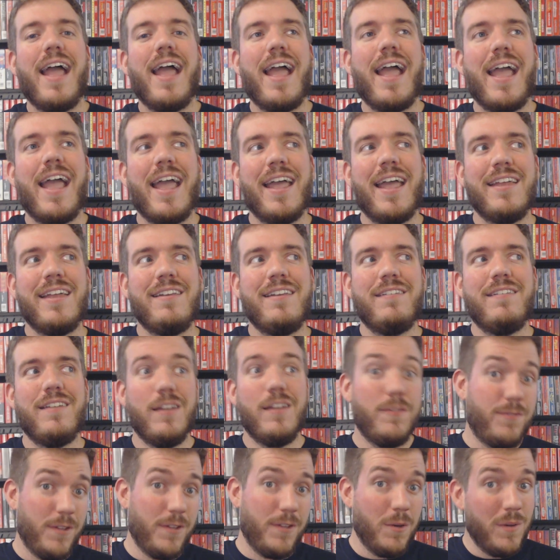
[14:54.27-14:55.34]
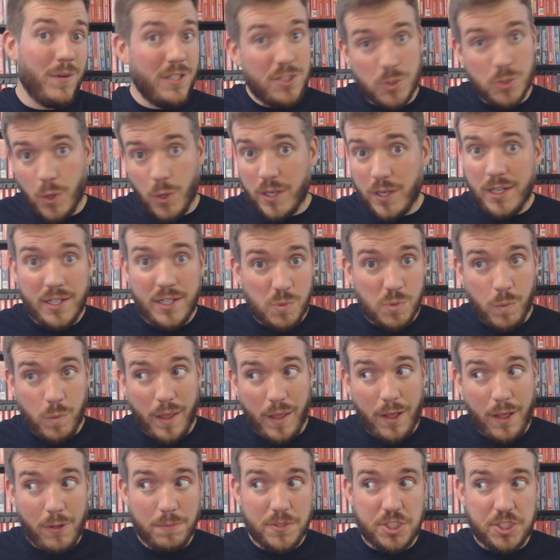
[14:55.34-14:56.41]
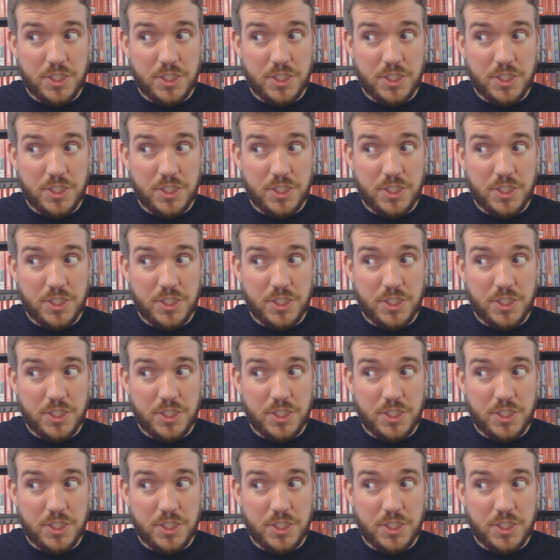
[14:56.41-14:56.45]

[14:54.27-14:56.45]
And if you enjoyed it as well,